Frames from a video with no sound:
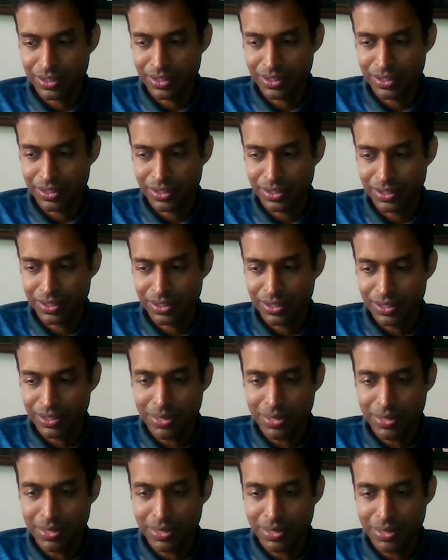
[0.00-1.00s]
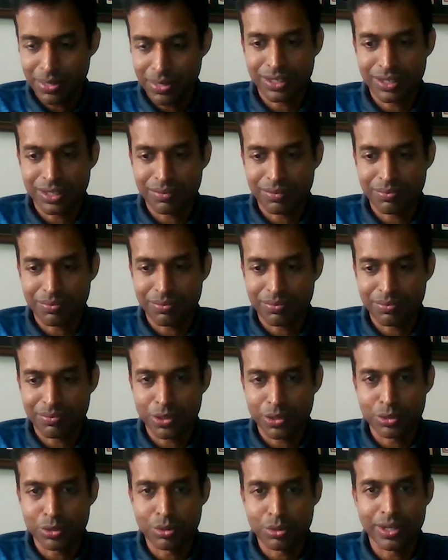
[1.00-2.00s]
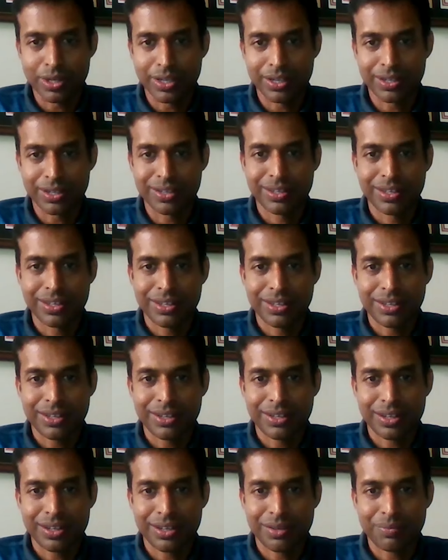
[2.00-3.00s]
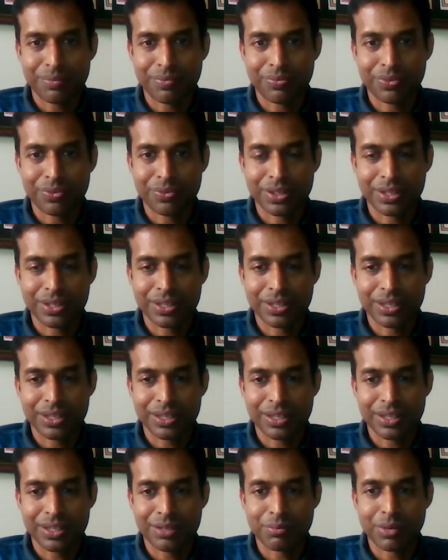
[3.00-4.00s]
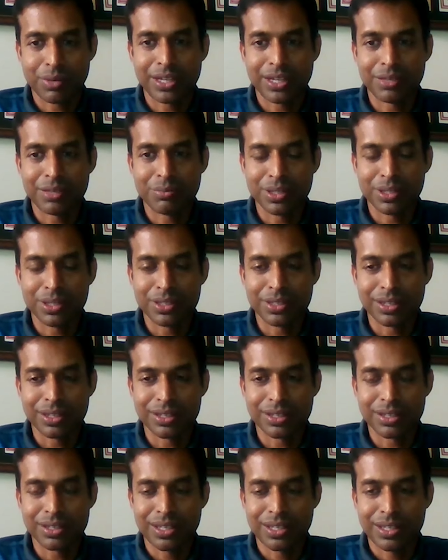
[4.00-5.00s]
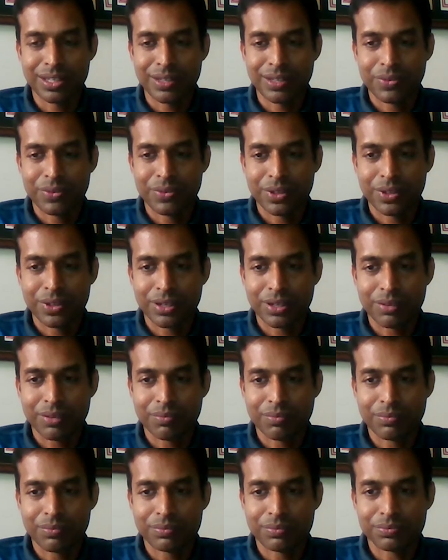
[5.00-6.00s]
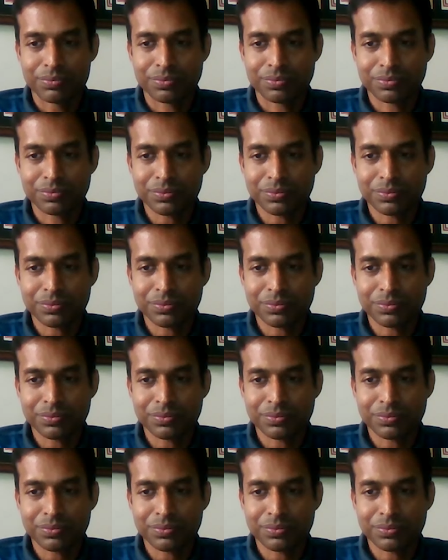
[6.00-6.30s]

the paintings in Madurai um, remind me that um,